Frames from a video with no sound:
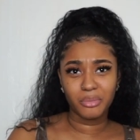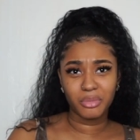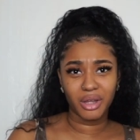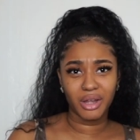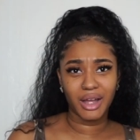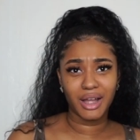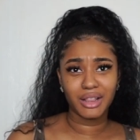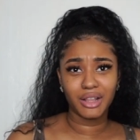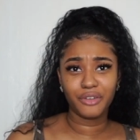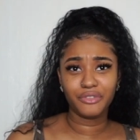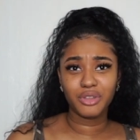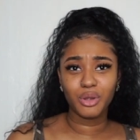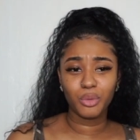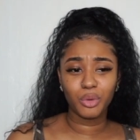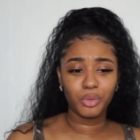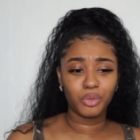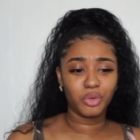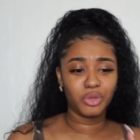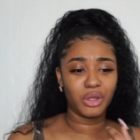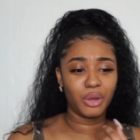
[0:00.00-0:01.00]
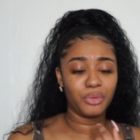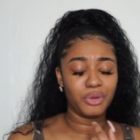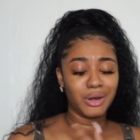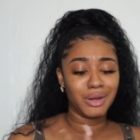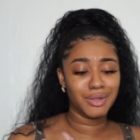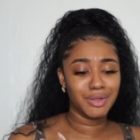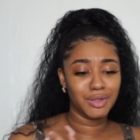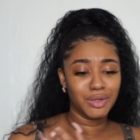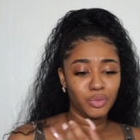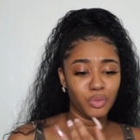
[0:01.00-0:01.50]
Like I love the one where they went
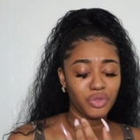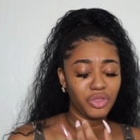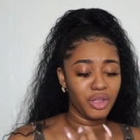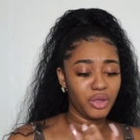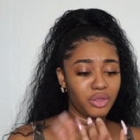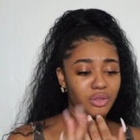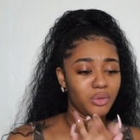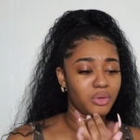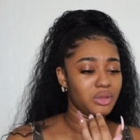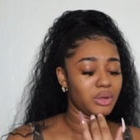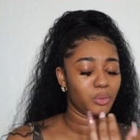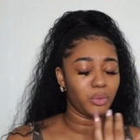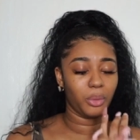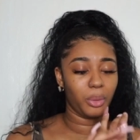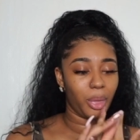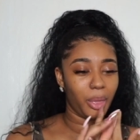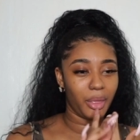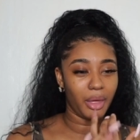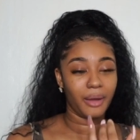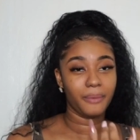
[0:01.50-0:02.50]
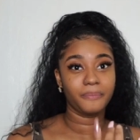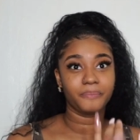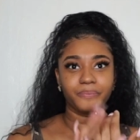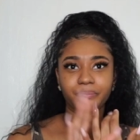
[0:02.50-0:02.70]
in with with